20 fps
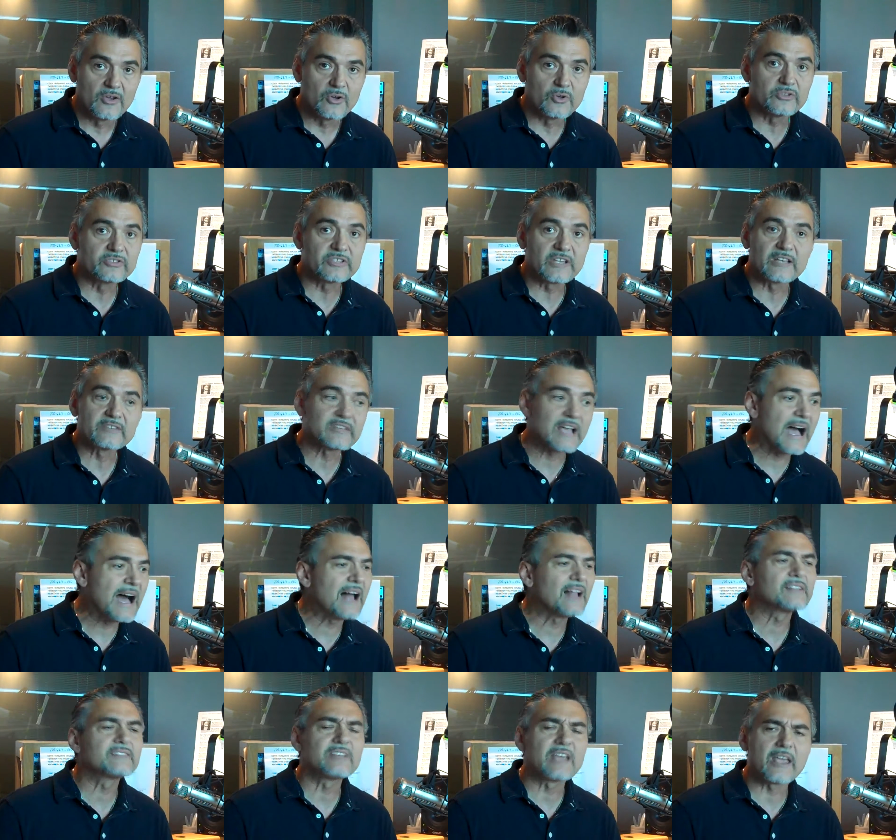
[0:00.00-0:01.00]
who says,
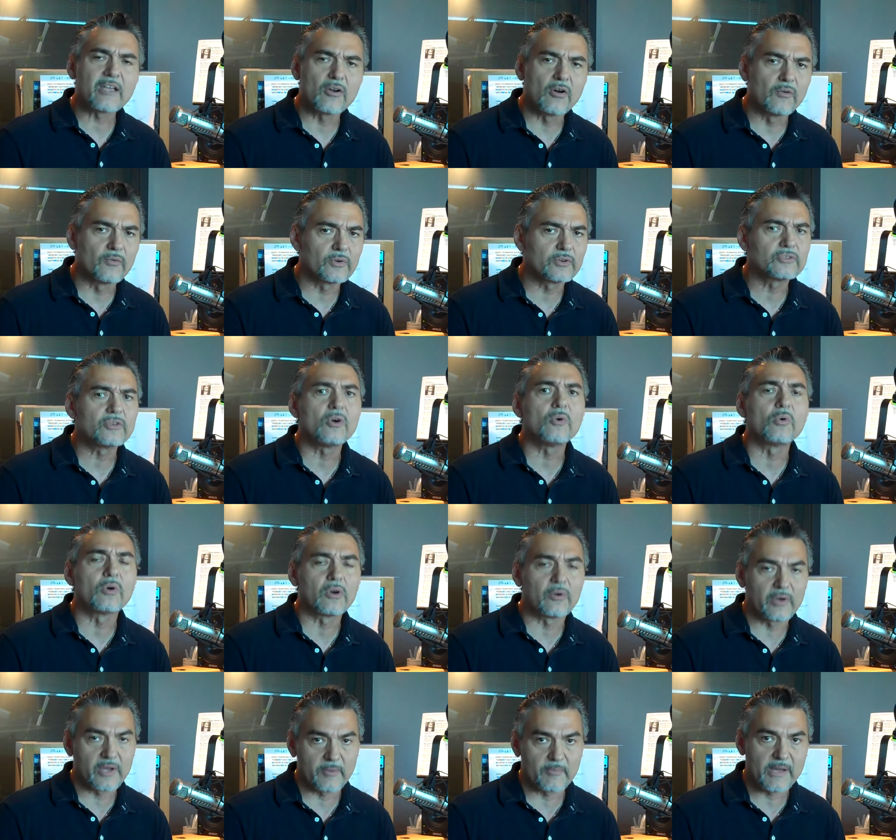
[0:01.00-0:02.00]
"I'll take over, don't
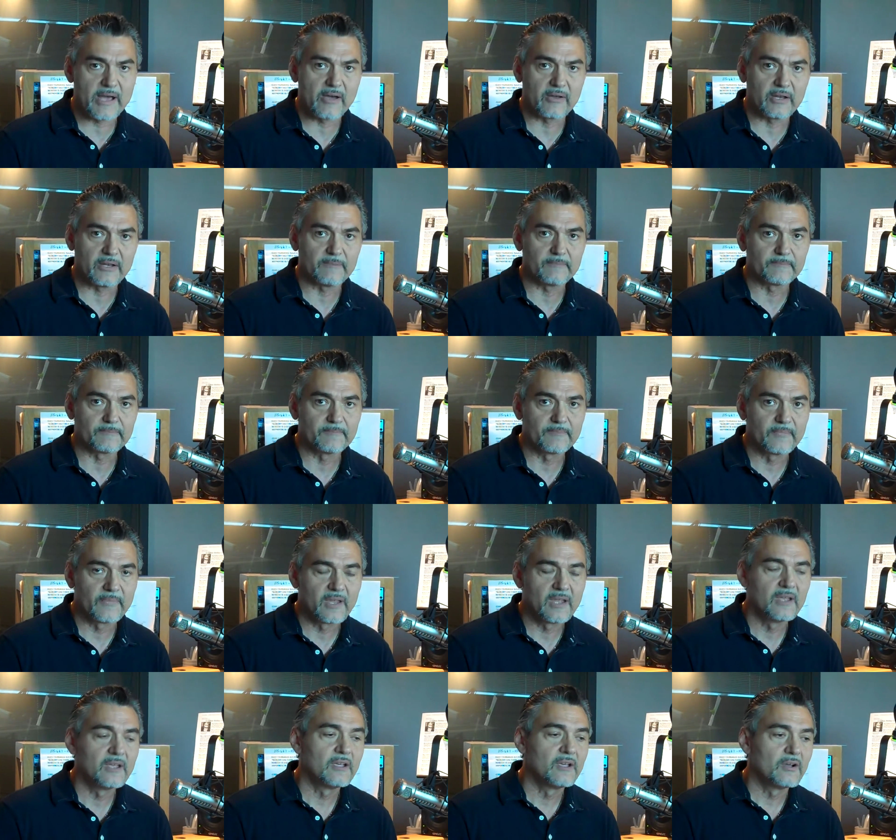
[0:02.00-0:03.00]
worry about it."
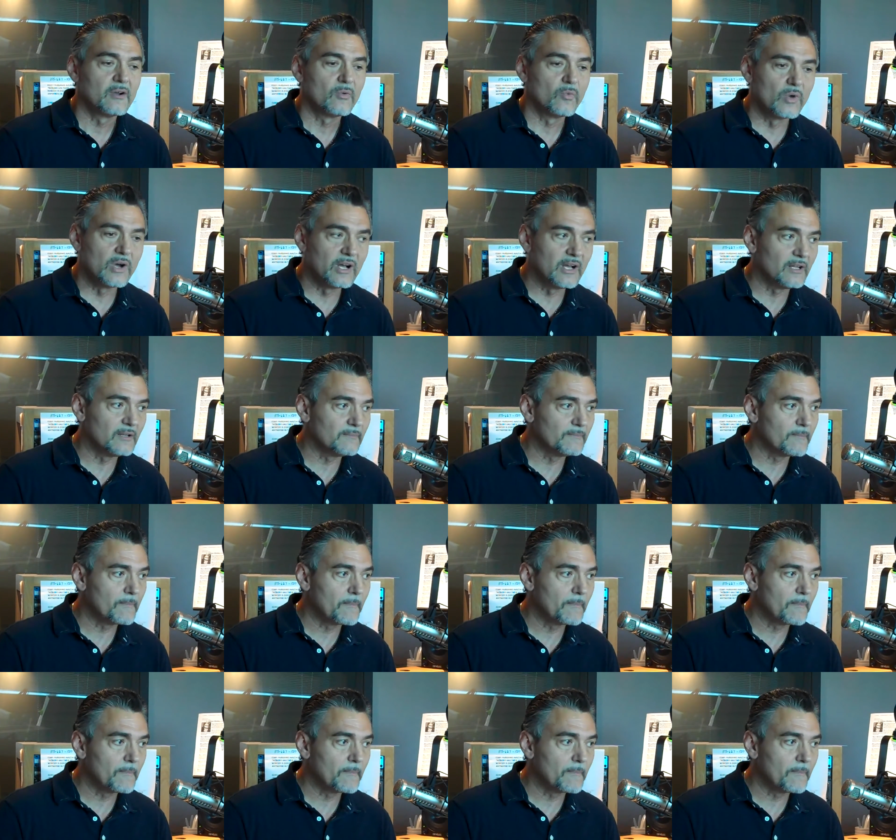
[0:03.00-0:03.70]
Well,